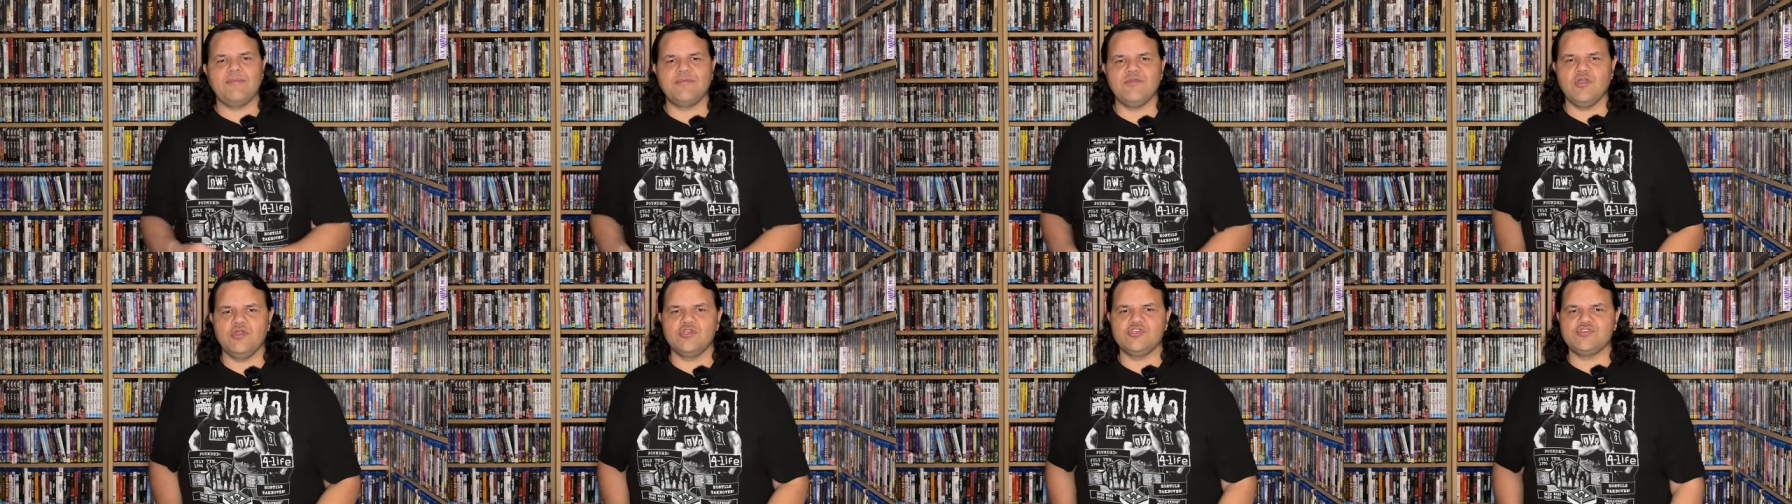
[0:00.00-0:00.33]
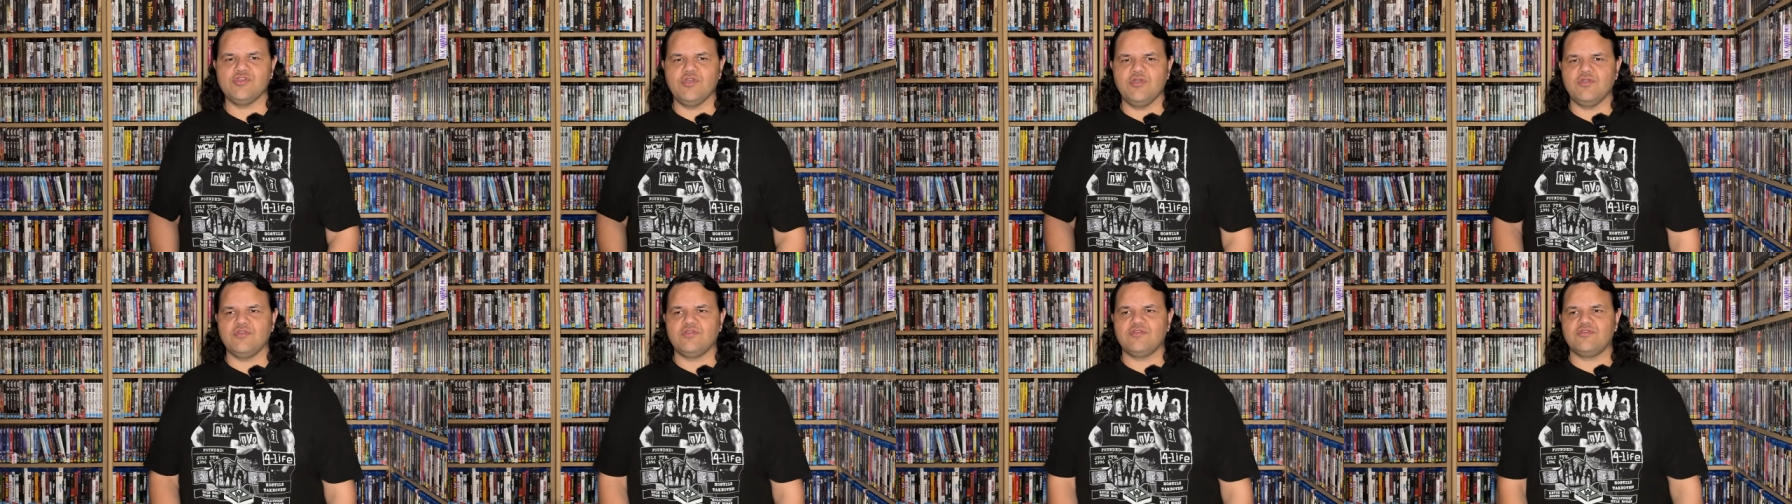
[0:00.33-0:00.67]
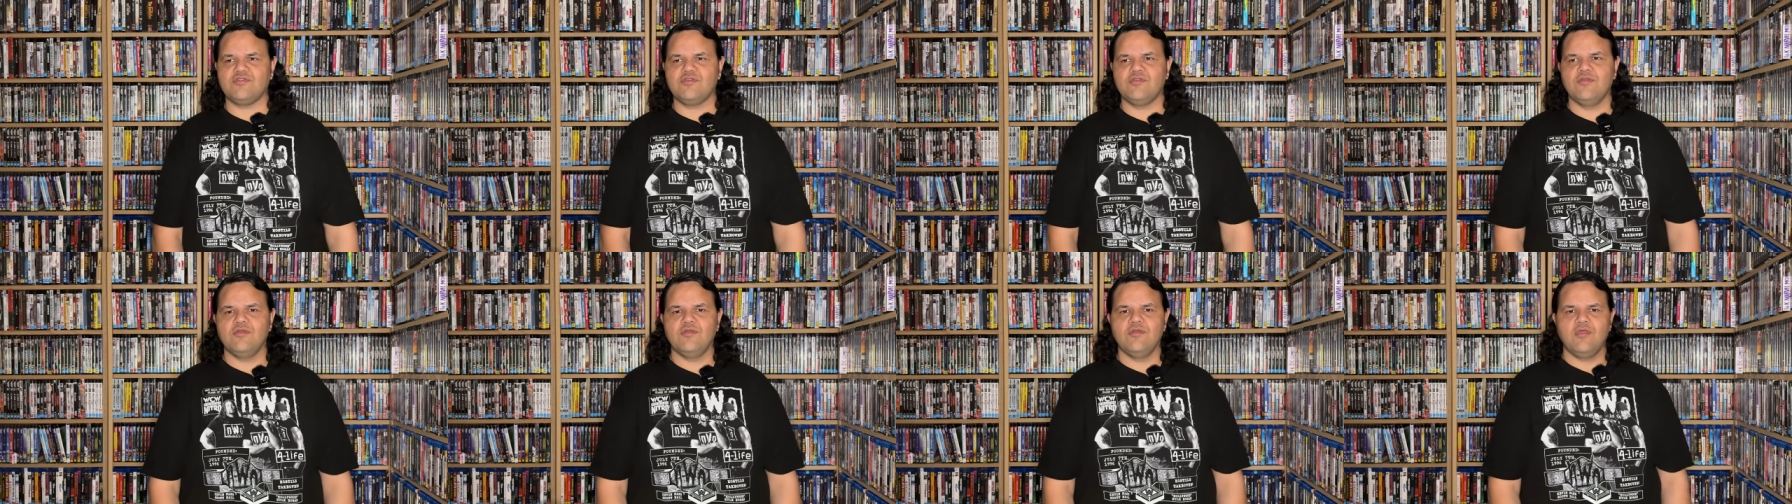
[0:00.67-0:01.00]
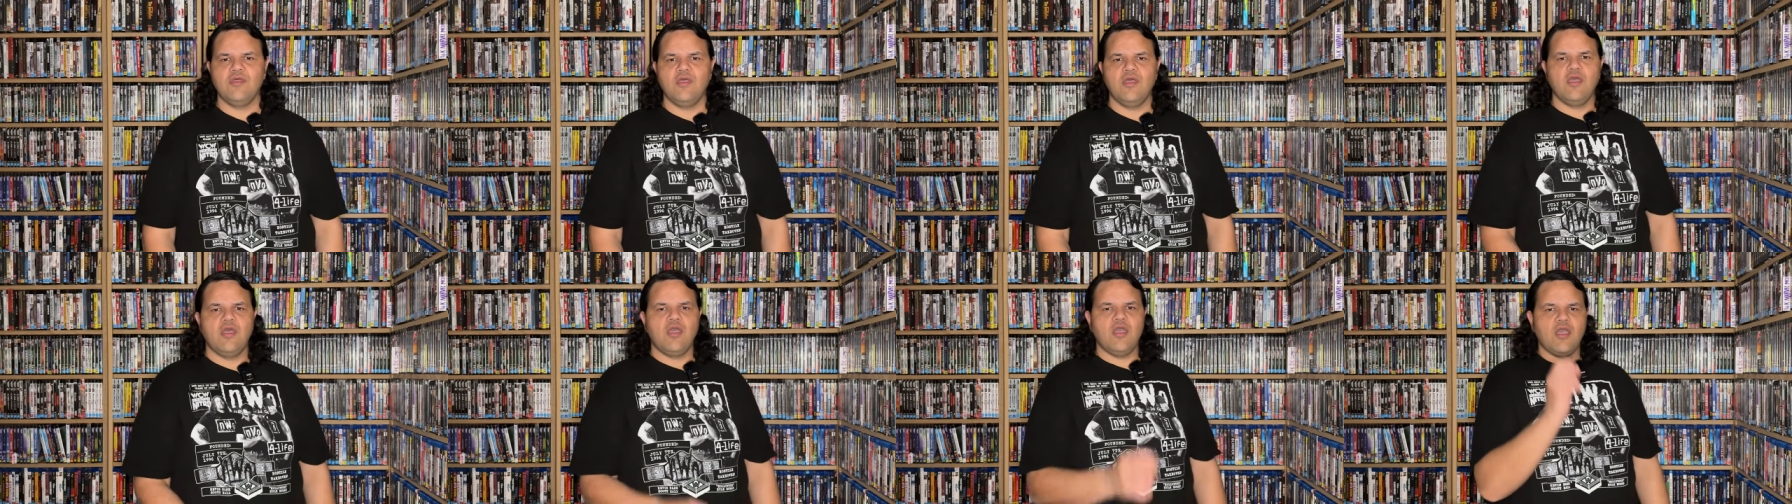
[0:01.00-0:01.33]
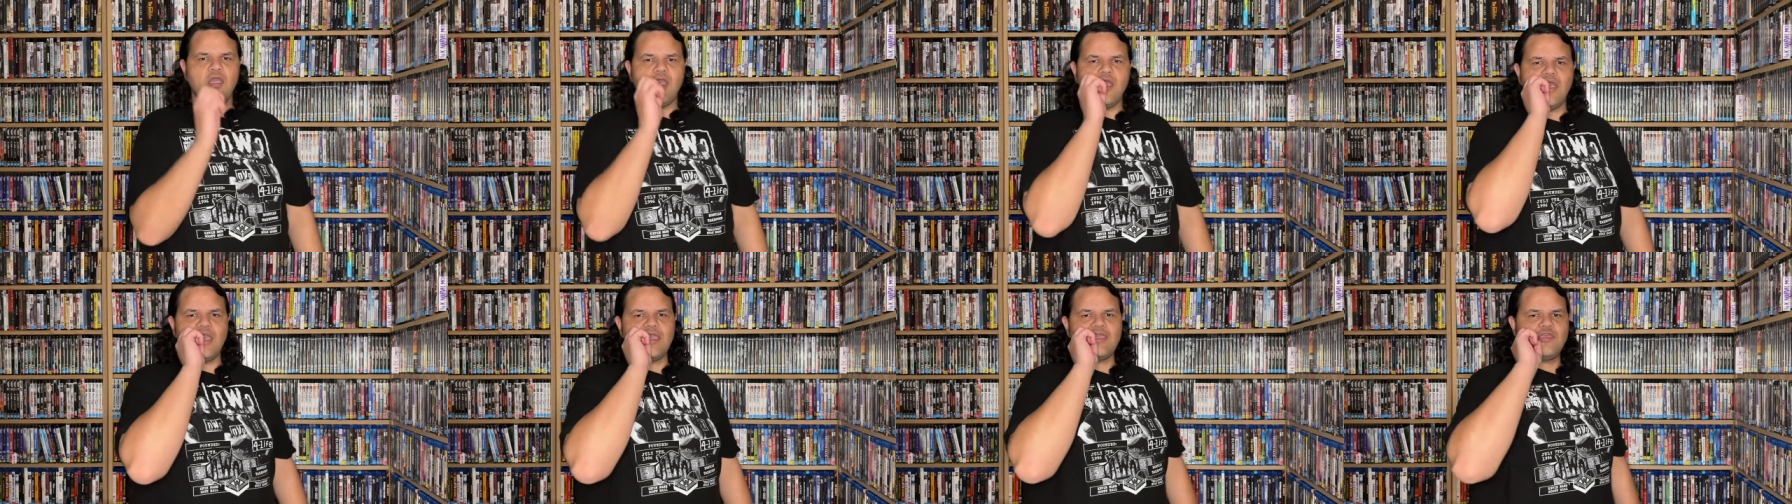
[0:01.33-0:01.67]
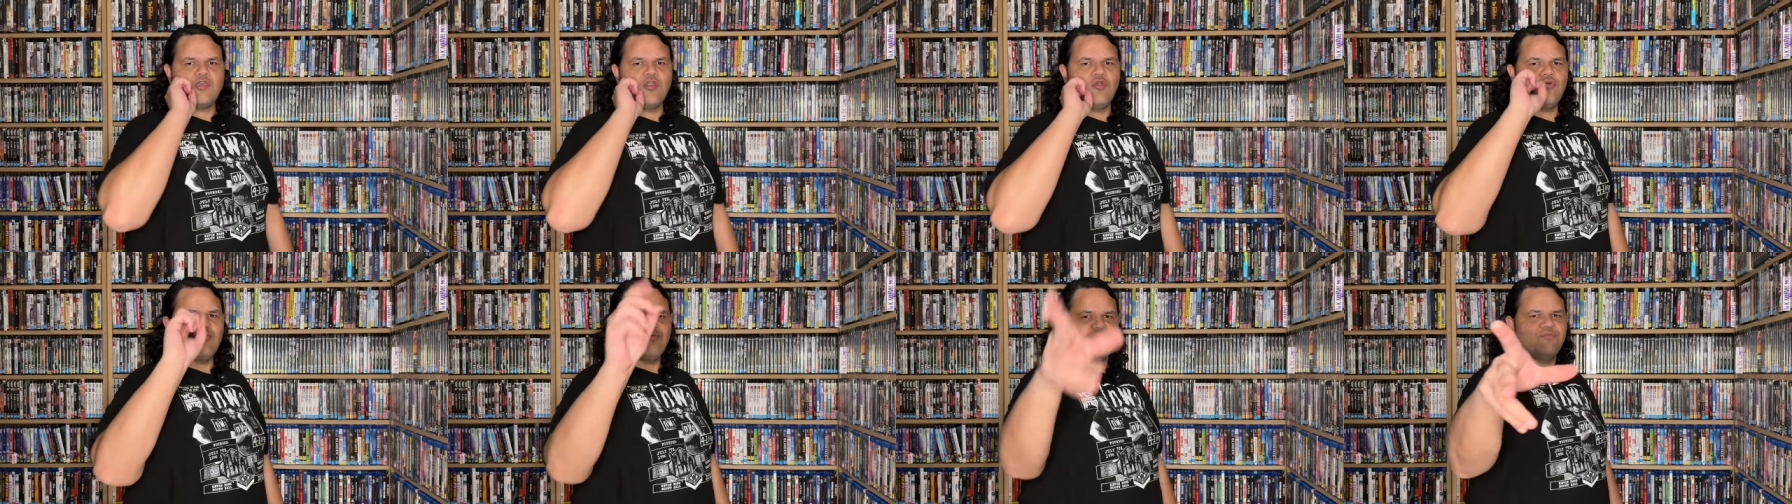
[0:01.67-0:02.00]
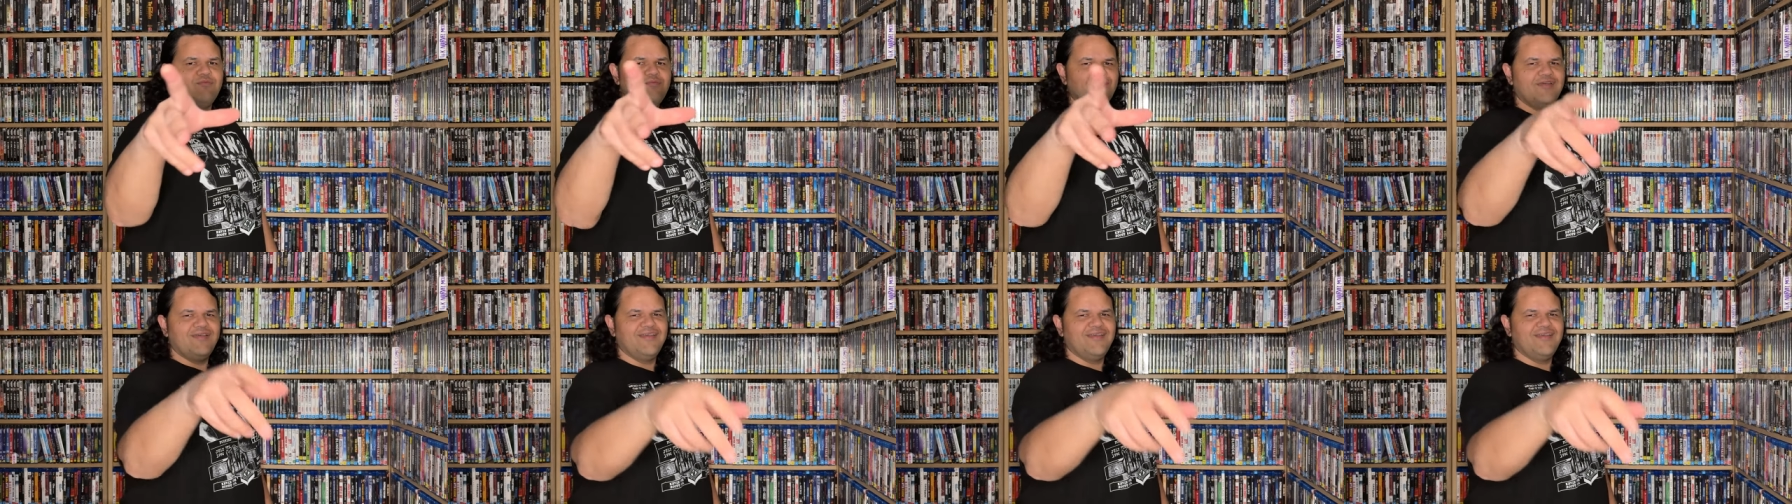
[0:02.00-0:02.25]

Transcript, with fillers: W O shirt. Hey, yo,